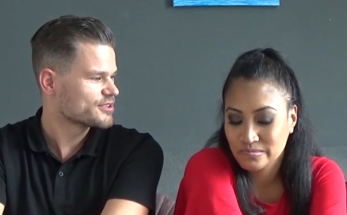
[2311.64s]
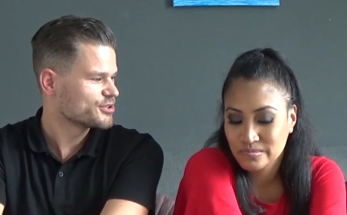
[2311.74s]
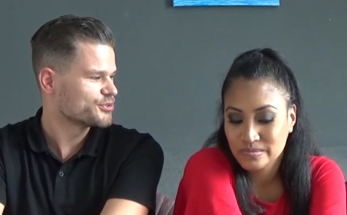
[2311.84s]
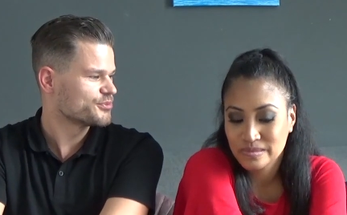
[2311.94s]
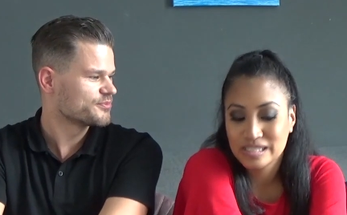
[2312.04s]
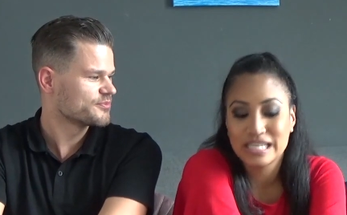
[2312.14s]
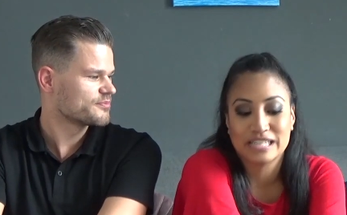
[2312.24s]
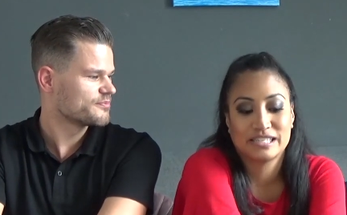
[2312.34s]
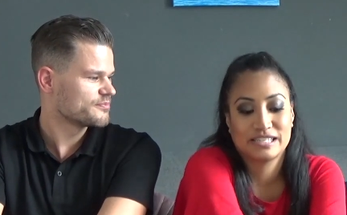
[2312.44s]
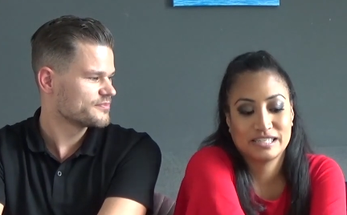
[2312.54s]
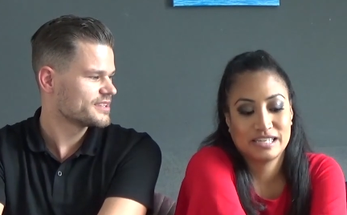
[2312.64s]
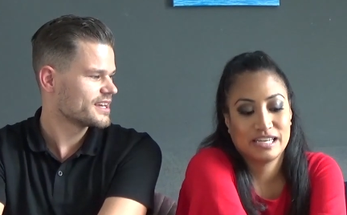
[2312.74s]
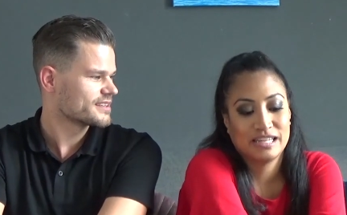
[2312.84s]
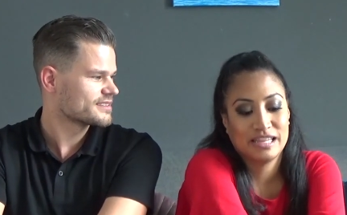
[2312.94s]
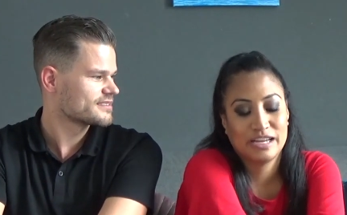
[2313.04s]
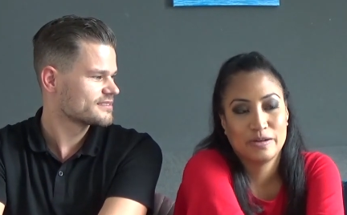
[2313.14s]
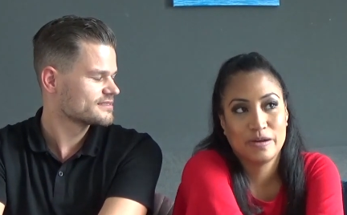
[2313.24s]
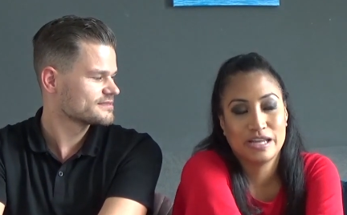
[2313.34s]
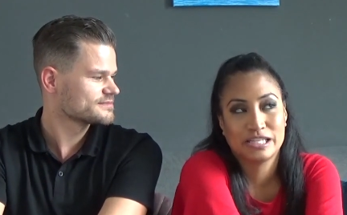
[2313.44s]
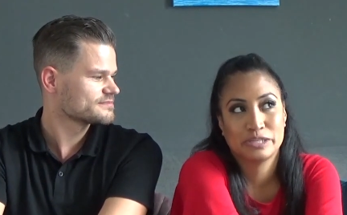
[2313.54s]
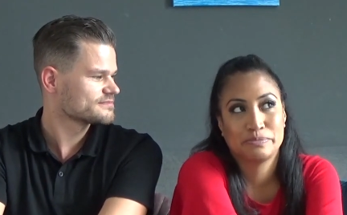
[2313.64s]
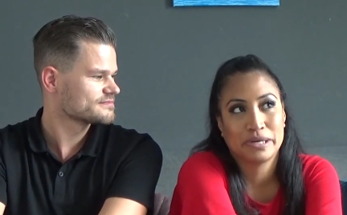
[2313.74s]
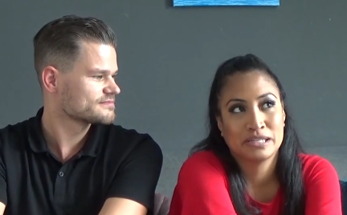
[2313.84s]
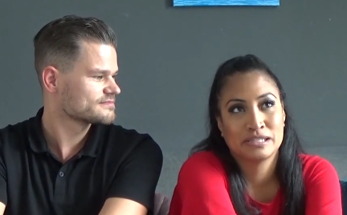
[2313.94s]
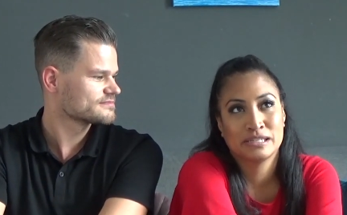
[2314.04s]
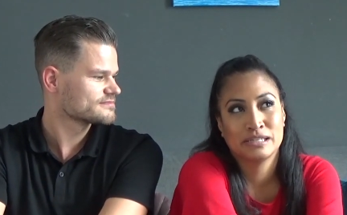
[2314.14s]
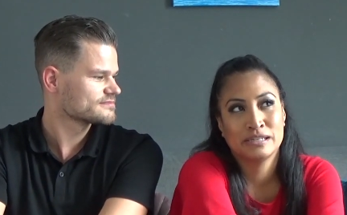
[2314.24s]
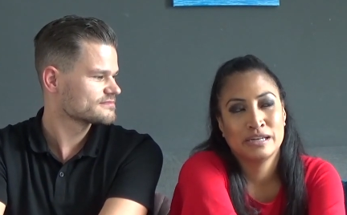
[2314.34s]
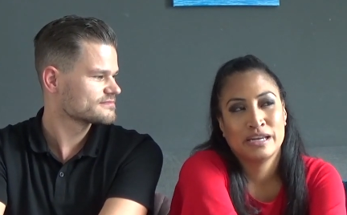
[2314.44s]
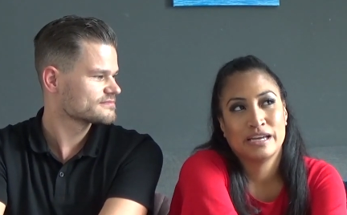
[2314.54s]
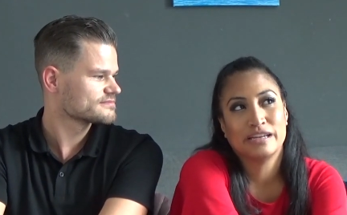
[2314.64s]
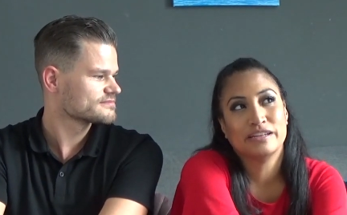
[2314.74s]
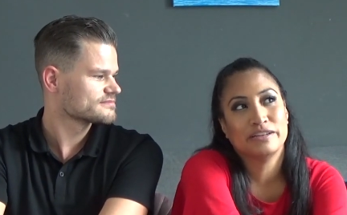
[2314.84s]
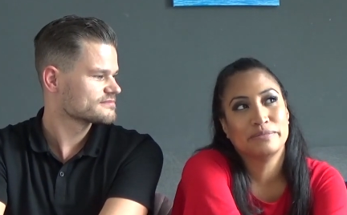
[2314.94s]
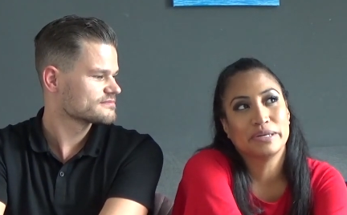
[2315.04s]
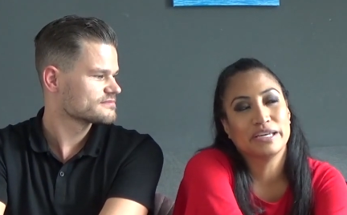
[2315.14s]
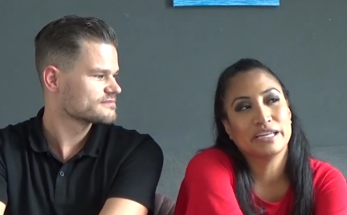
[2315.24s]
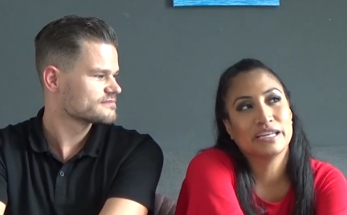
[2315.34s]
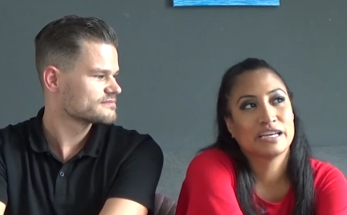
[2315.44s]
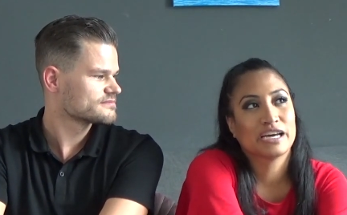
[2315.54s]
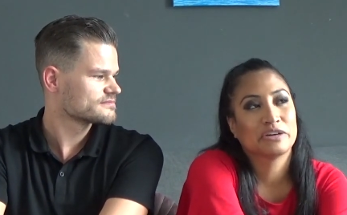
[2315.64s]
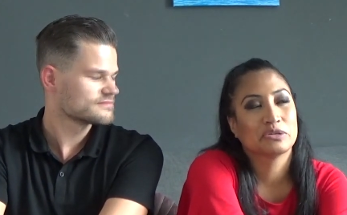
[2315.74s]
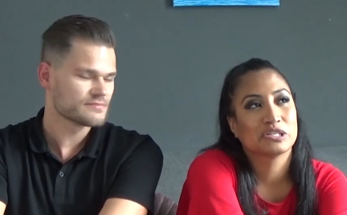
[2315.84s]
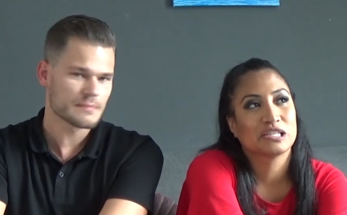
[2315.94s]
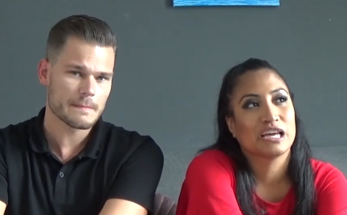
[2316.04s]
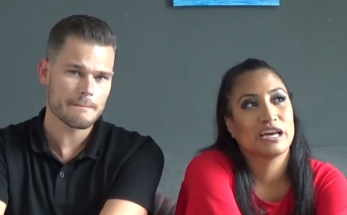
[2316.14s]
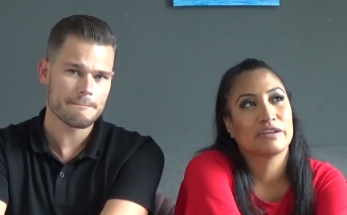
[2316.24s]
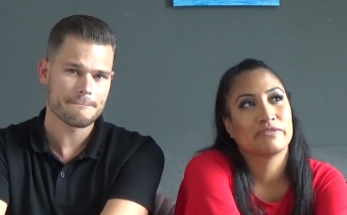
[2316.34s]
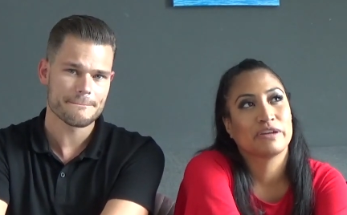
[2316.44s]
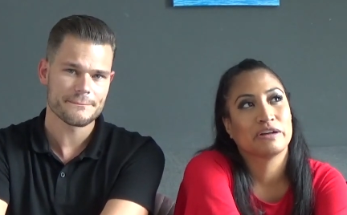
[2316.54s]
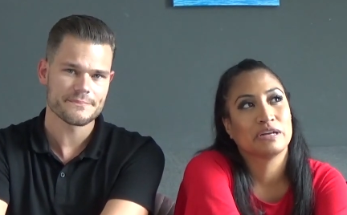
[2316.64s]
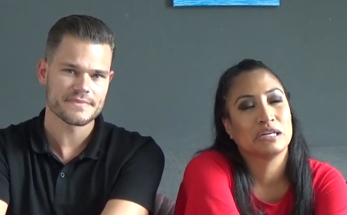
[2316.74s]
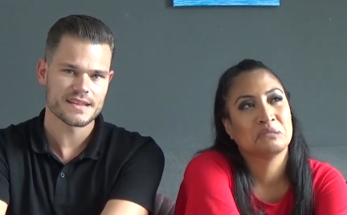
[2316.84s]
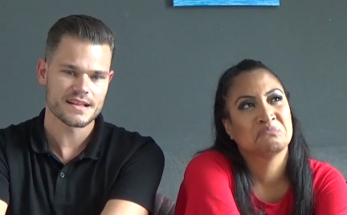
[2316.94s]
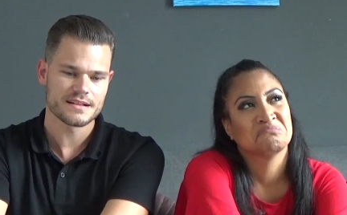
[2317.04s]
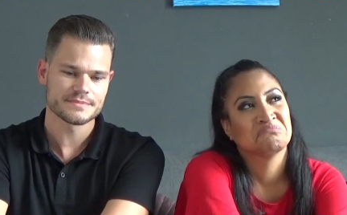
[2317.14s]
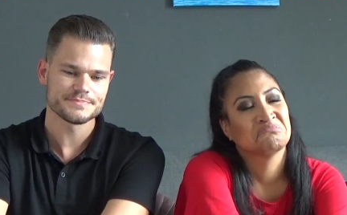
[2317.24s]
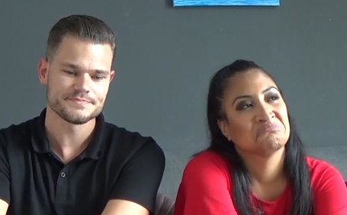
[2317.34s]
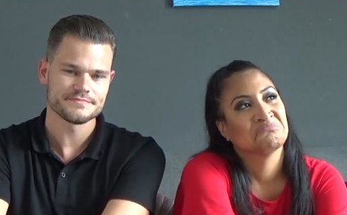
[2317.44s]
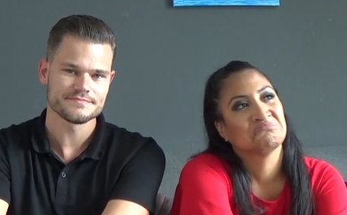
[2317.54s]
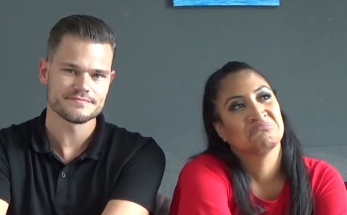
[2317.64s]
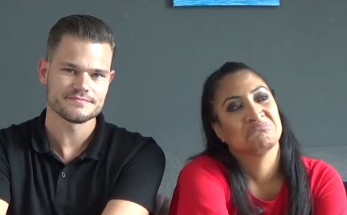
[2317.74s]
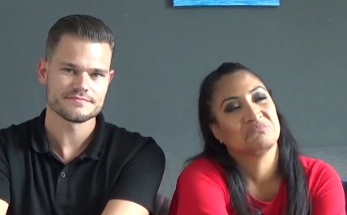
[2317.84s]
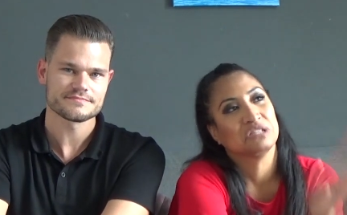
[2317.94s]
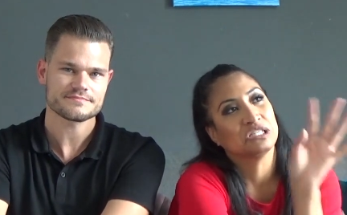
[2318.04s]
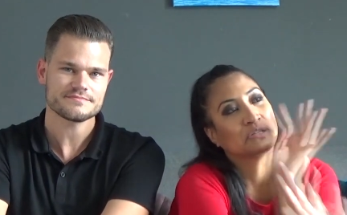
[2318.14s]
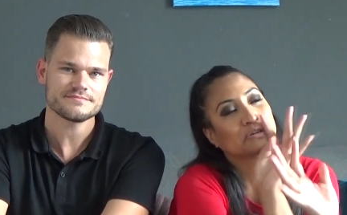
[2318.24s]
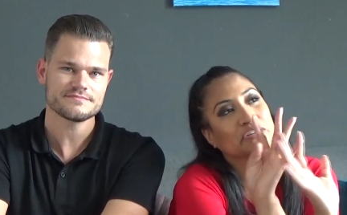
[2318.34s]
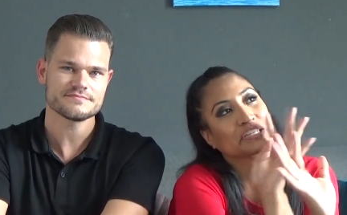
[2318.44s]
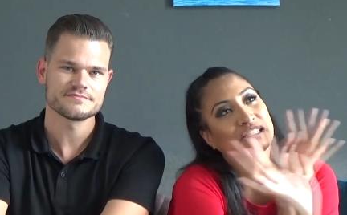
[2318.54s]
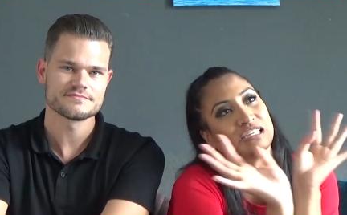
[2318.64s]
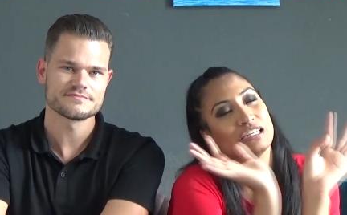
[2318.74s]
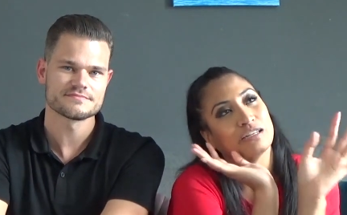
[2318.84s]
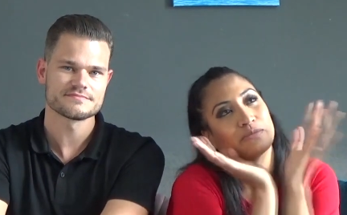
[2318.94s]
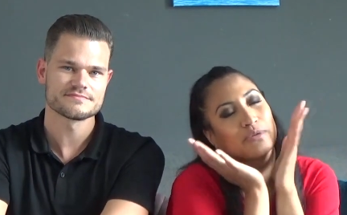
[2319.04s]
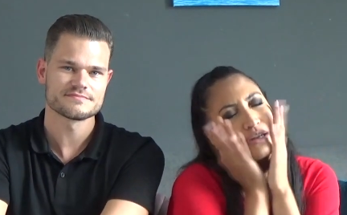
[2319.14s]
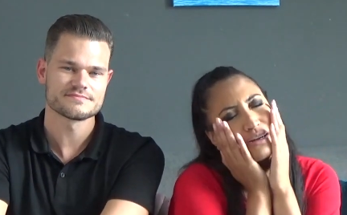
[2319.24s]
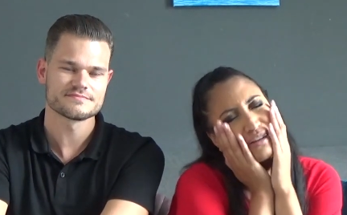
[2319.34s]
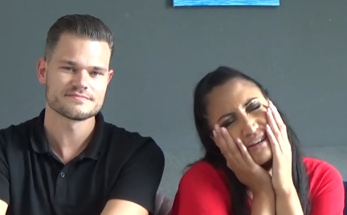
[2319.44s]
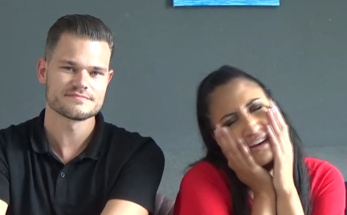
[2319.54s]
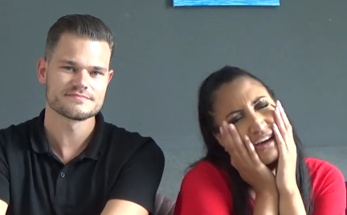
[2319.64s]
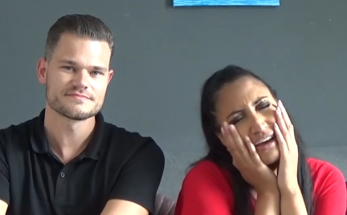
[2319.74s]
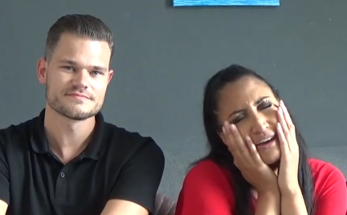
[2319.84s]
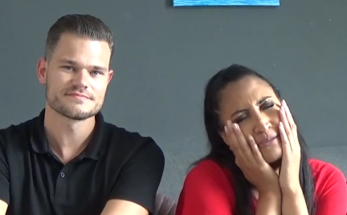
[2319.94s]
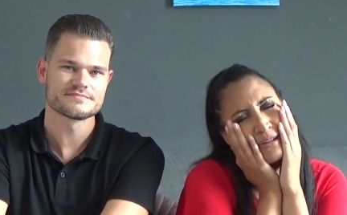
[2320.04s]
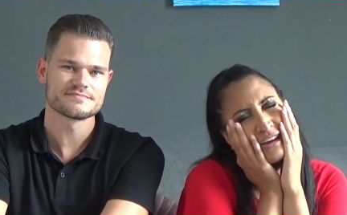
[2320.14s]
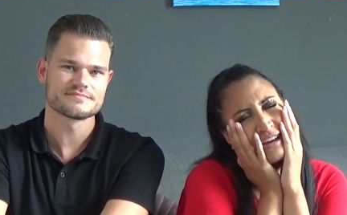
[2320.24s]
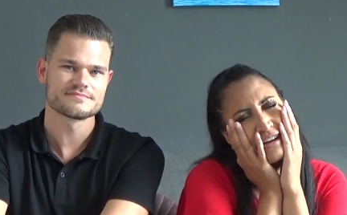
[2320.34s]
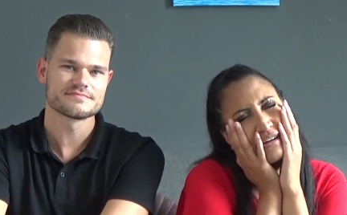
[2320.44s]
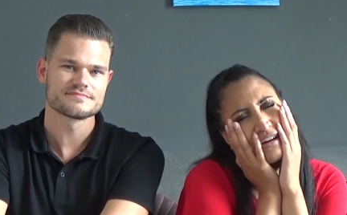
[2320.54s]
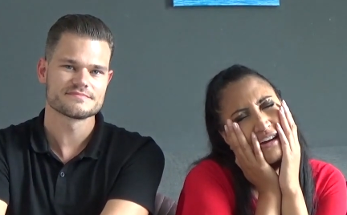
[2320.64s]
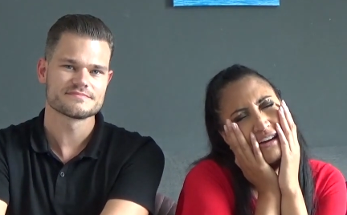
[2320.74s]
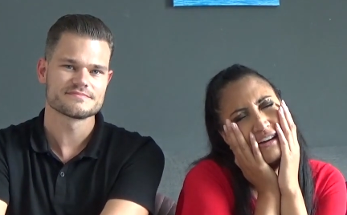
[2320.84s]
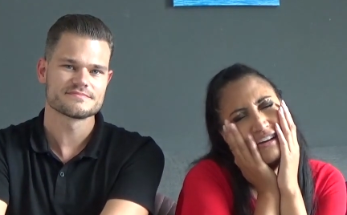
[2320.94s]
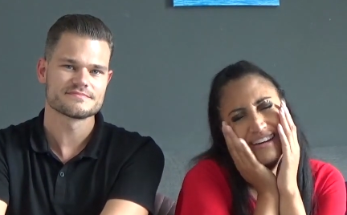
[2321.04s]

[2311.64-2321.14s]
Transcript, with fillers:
Speaker 1: to you.
Speaker 2: Yes. Yes. And then you had Spectre. And in the beginning, I was like very disorientated where I'm like, huh?